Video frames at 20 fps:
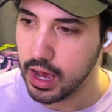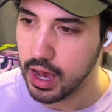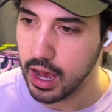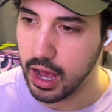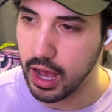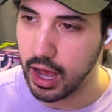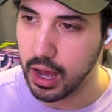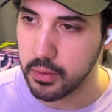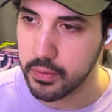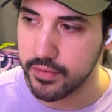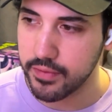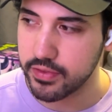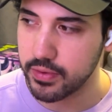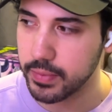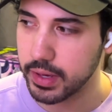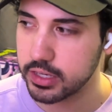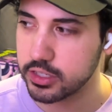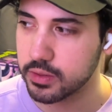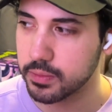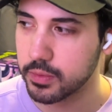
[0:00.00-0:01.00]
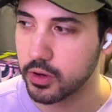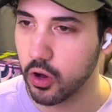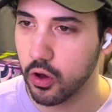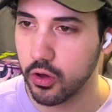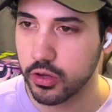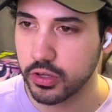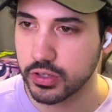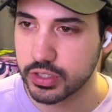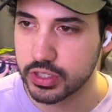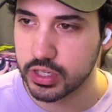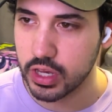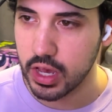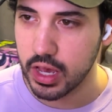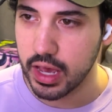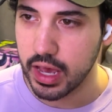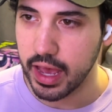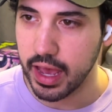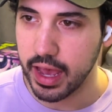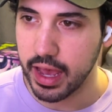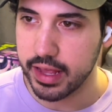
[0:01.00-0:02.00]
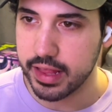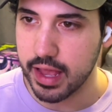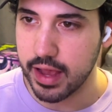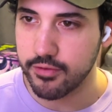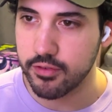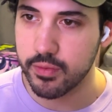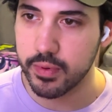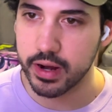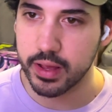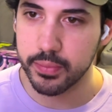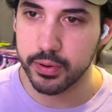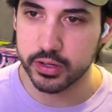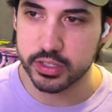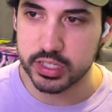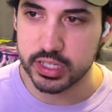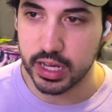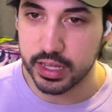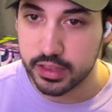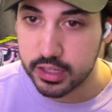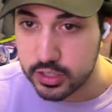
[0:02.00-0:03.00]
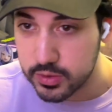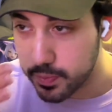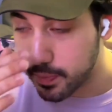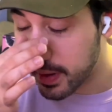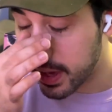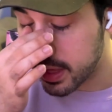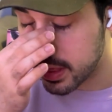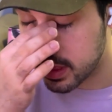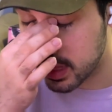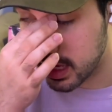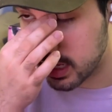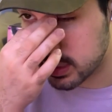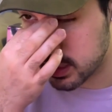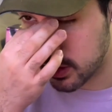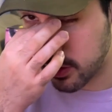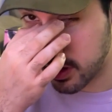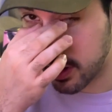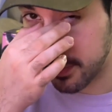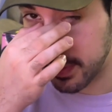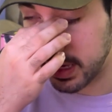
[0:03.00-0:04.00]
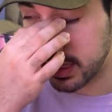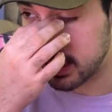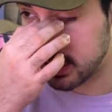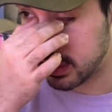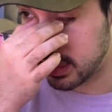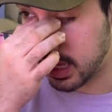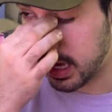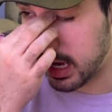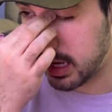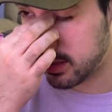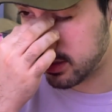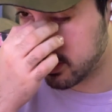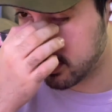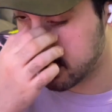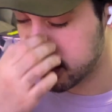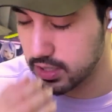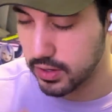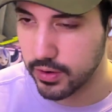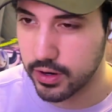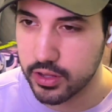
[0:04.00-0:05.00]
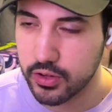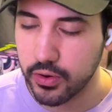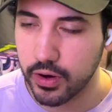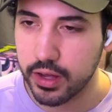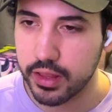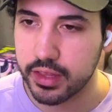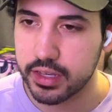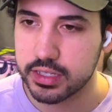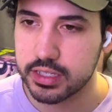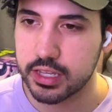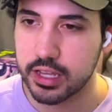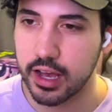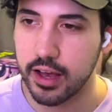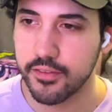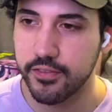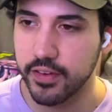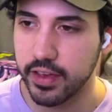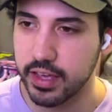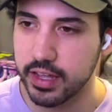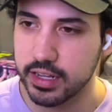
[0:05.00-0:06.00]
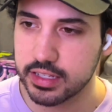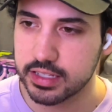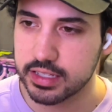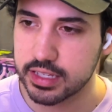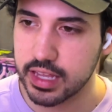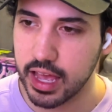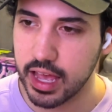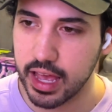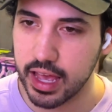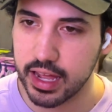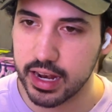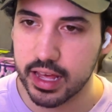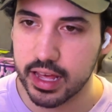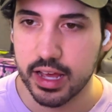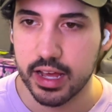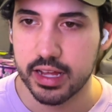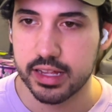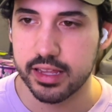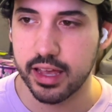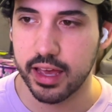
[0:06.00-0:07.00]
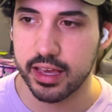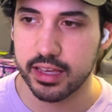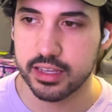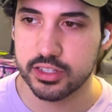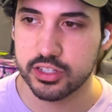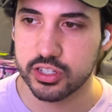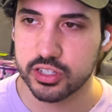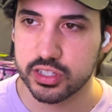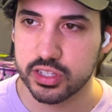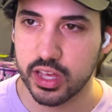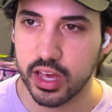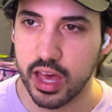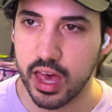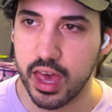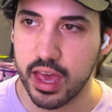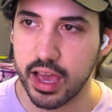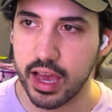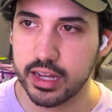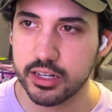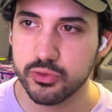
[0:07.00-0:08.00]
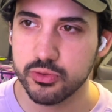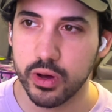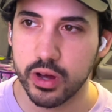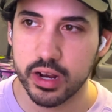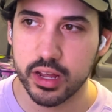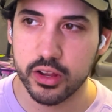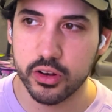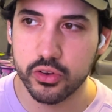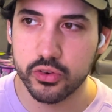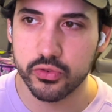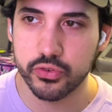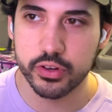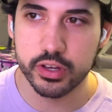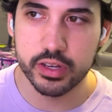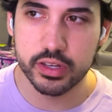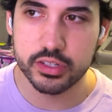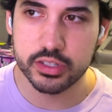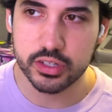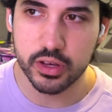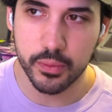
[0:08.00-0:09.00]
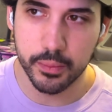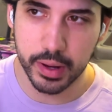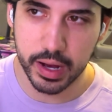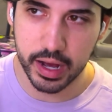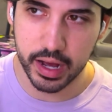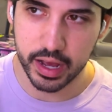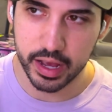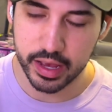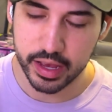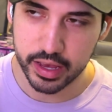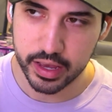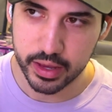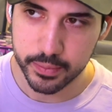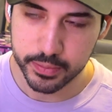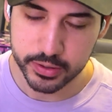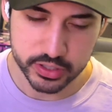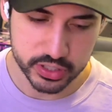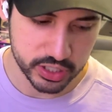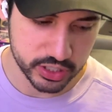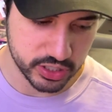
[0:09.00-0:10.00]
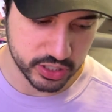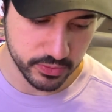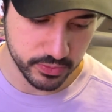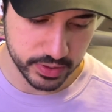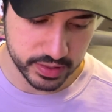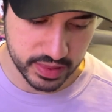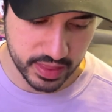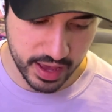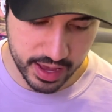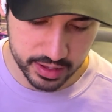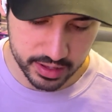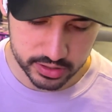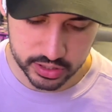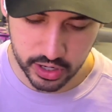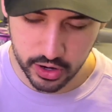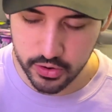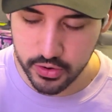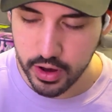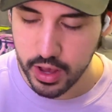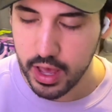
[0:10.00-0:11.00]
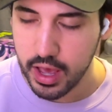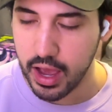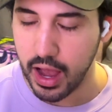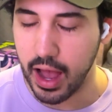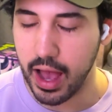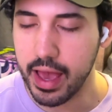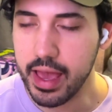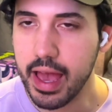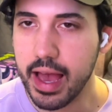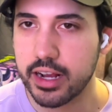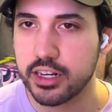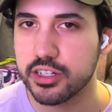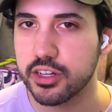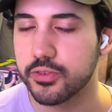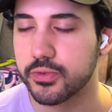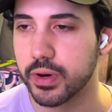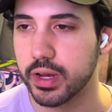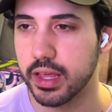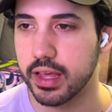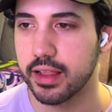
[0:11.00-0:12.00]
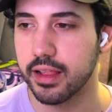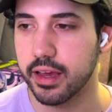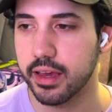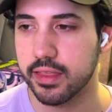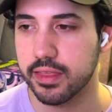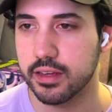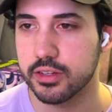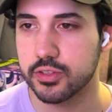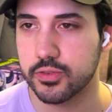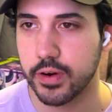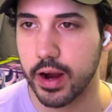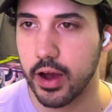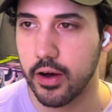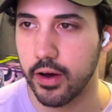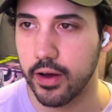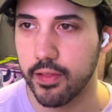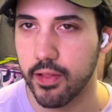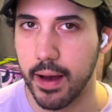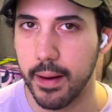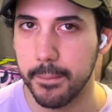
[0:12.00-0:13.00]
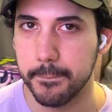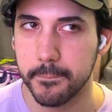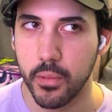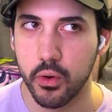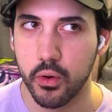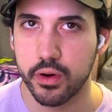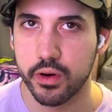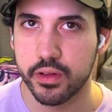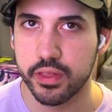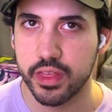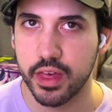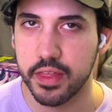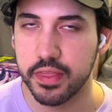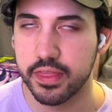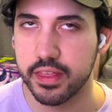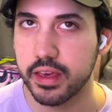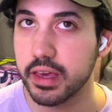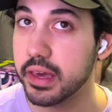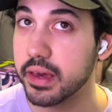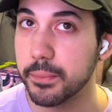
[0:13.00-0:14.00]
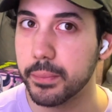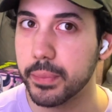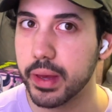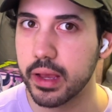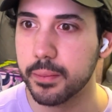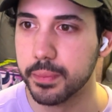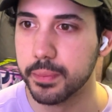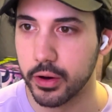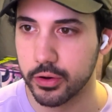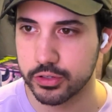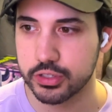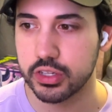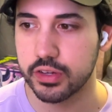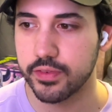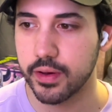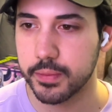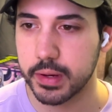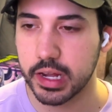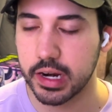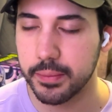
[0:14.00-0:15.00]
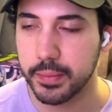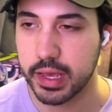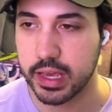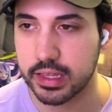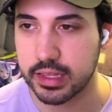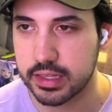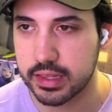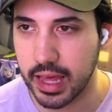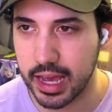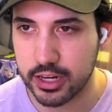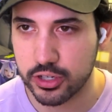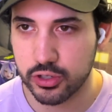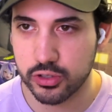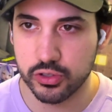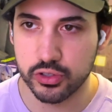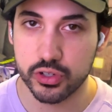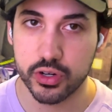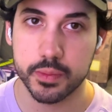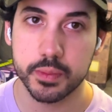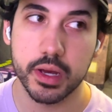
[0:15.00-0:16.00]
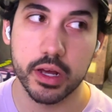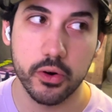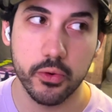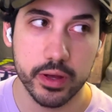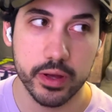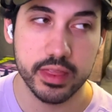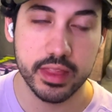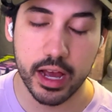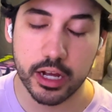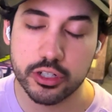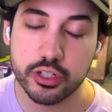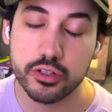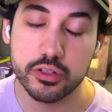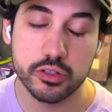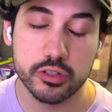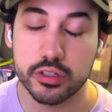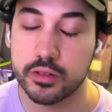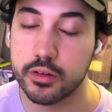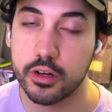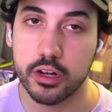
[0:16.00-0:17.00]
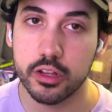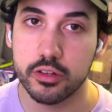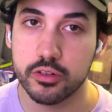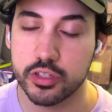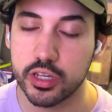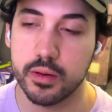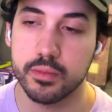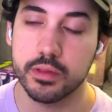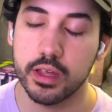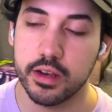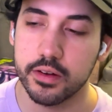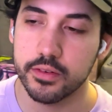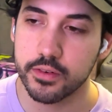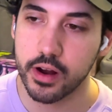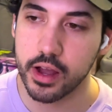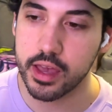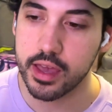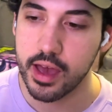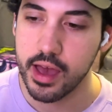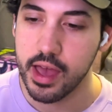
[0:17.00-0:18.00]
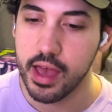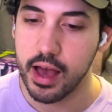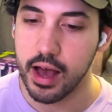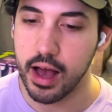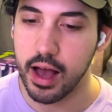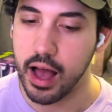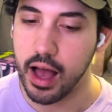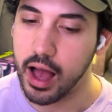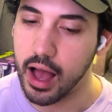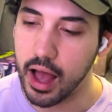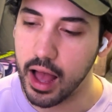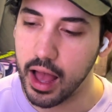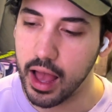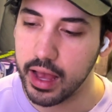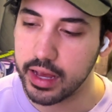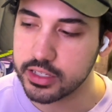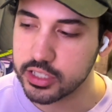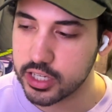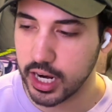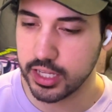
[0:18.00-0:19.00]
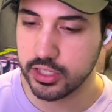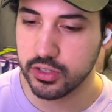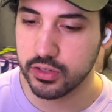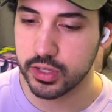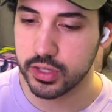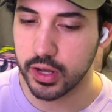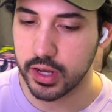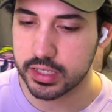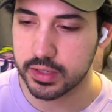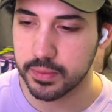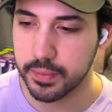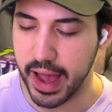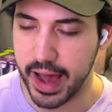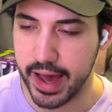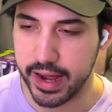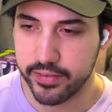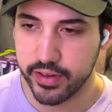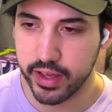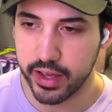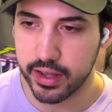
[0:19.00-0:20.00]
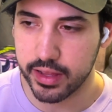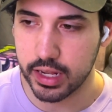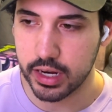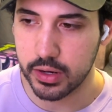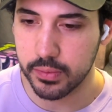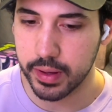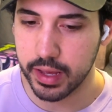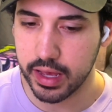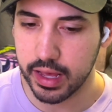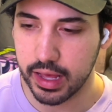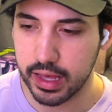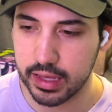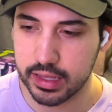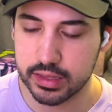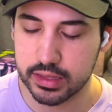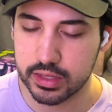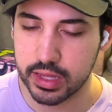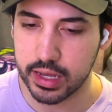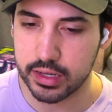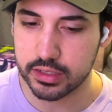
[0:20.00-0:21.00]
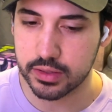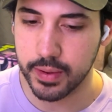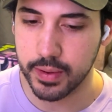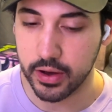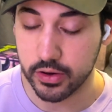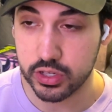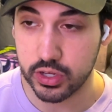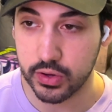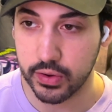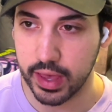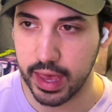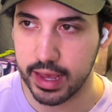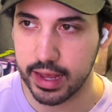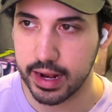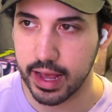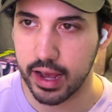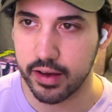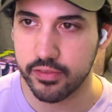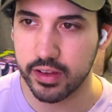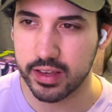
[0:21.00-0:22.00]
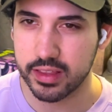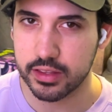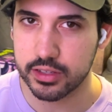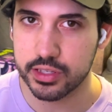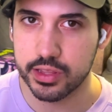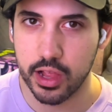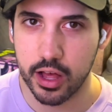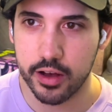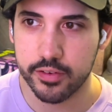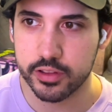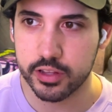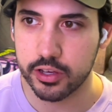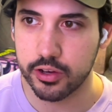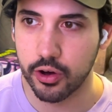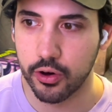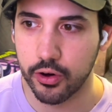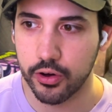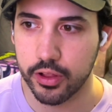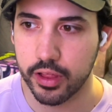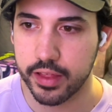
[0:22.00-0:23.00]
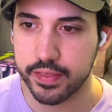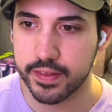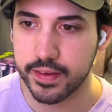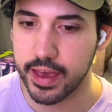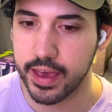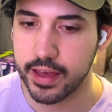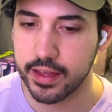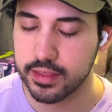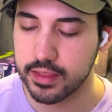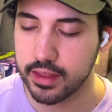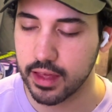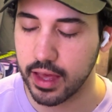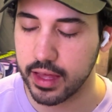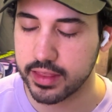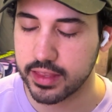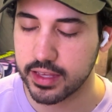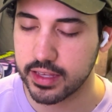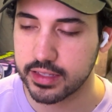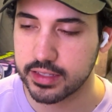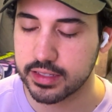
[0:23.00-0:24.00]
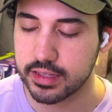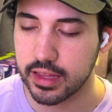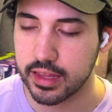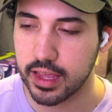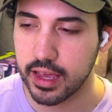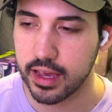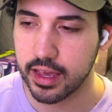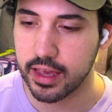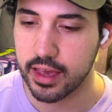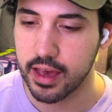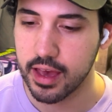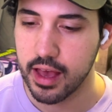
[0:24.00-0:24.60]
We have to make some goals and everybody puts on these big things. I want to make the nationals. I want to do all this stuff. And instead, Taiki's just like, I just want to increase my precision with that. So I actually really like this route a lot more than the big boast of I'm going to make it to nationals or I'm going to win nationals or I'm going to do something, right? Chinatsu talks him out of it a little bit and tells him how it's okay to have like this lofty goal at the end of the day,